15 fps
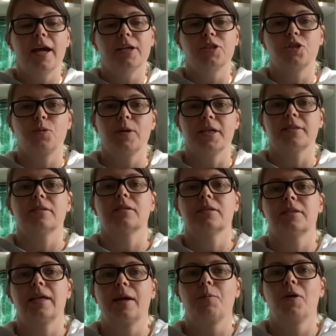and twist the
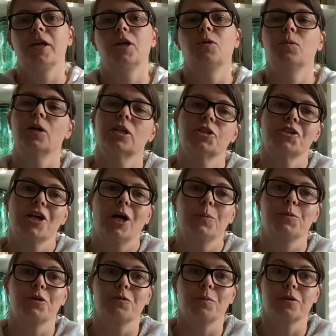same way you would a
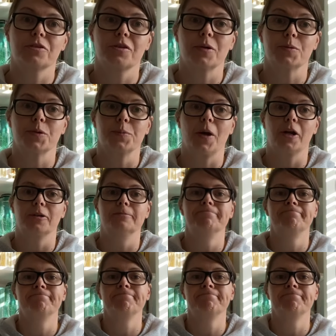child-proof prescription bottle.